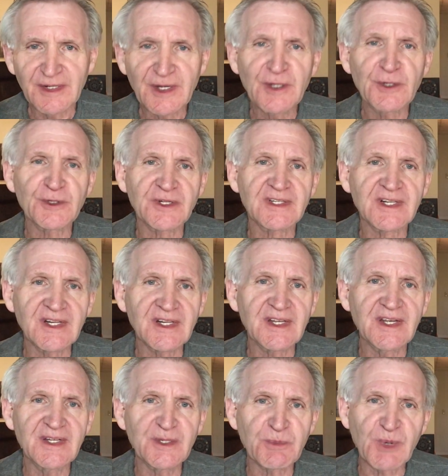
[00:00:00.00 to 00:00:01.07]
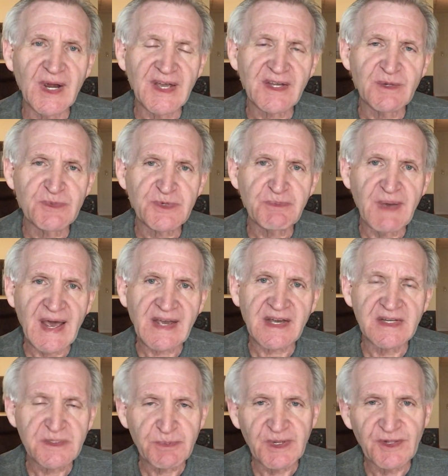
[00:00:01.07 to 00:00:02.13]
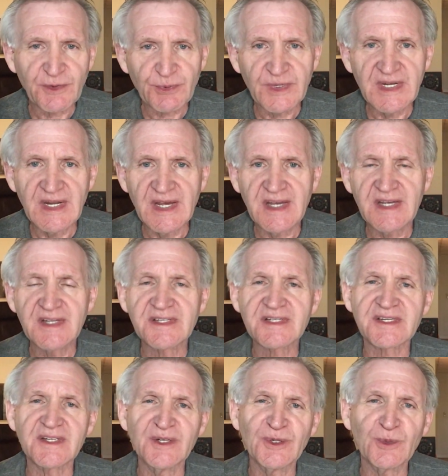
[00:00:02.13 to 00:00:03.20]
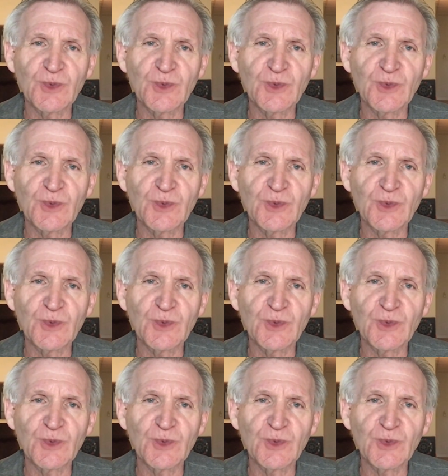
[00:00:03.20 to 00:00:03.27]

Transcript: The Gilded Lily and The Bride Comes Back, I spent three days uh,